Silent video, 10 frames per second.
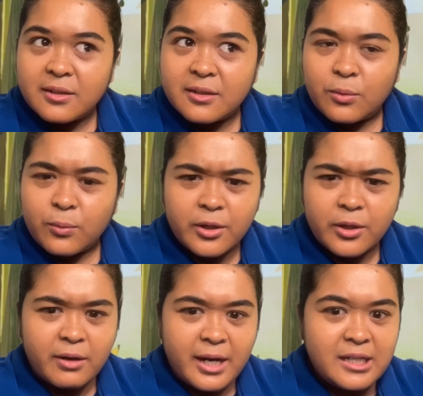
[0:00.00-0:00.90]
Were
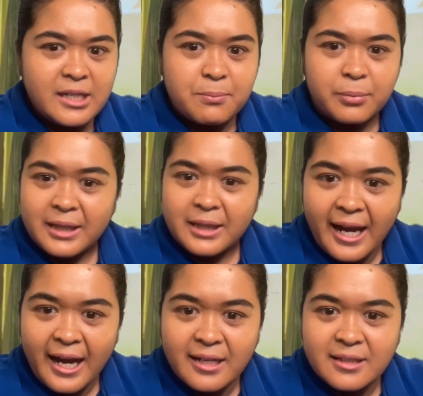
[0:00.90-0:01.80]
there any
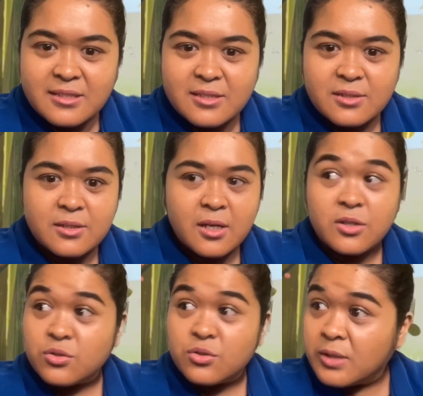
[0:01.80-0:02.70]
plants,
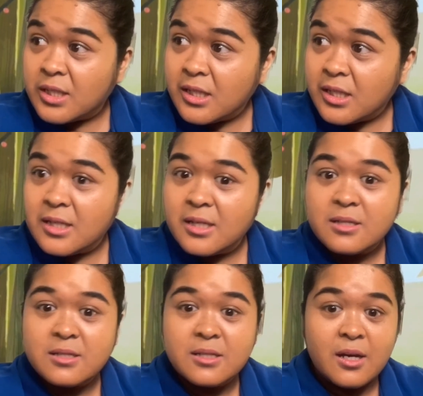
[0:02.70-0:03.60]

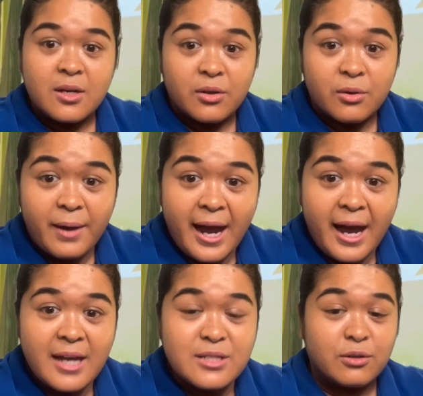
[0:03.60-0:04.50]
trees,
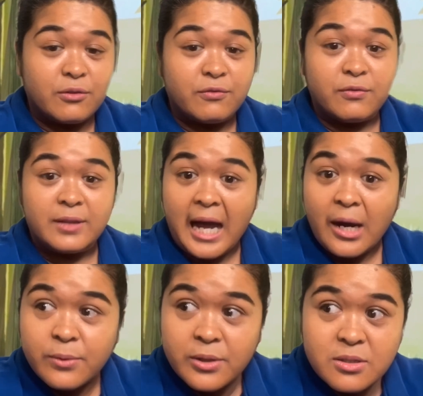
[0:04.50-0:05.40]
grass, or
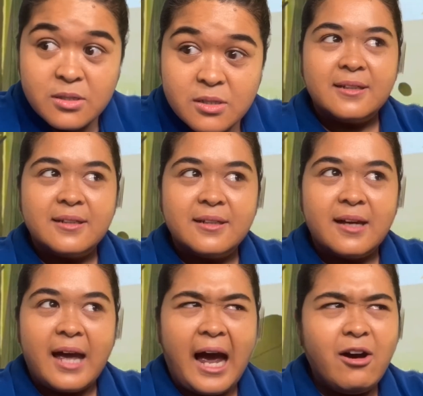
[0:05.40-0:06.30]
flowers?
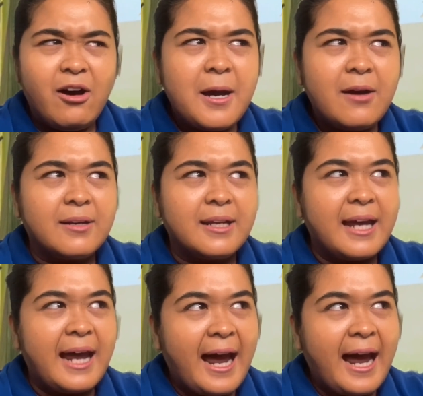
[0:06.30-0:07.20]
How about
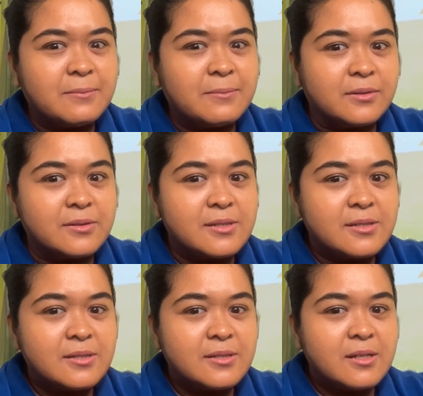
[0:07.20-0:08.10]

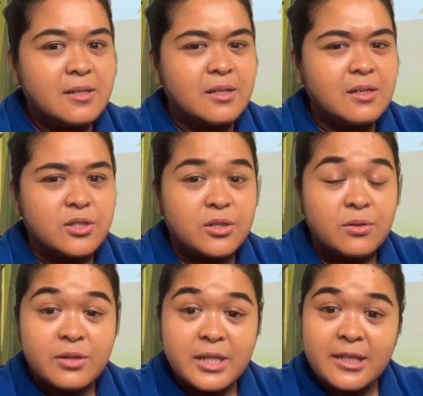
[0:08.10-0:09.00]
animals? Do you
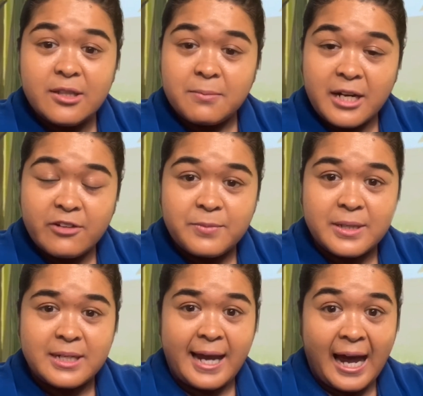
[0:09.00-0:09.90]
think there might have been
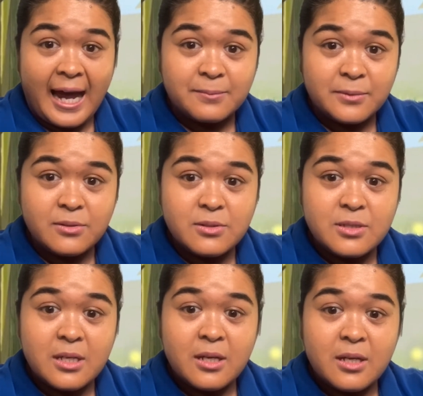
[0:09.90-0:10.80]
animals
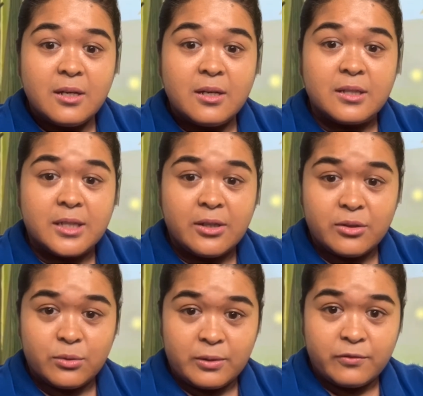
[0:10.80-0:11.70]
near the
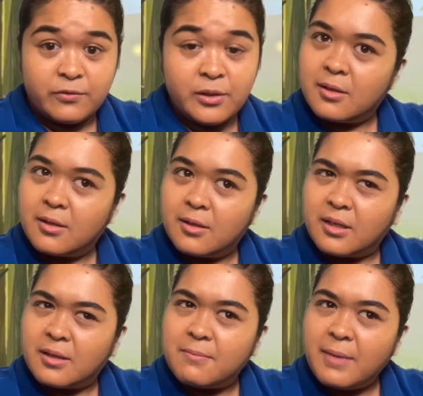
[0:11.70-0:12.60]
river?
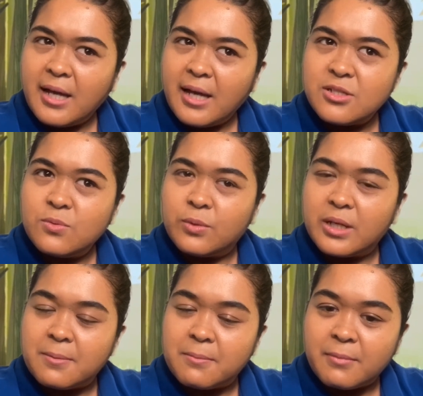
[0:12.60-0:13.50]
Imagine what it
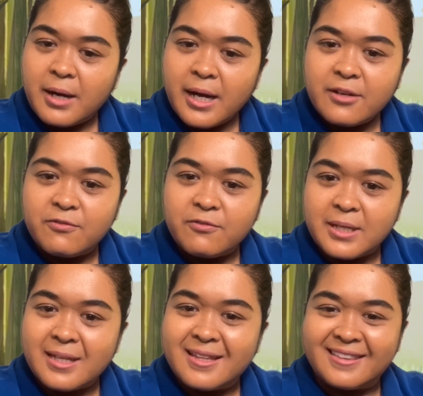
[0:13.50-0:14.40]
might have
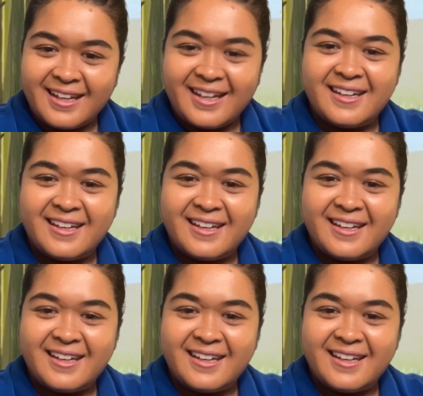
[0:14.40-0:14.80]
been like.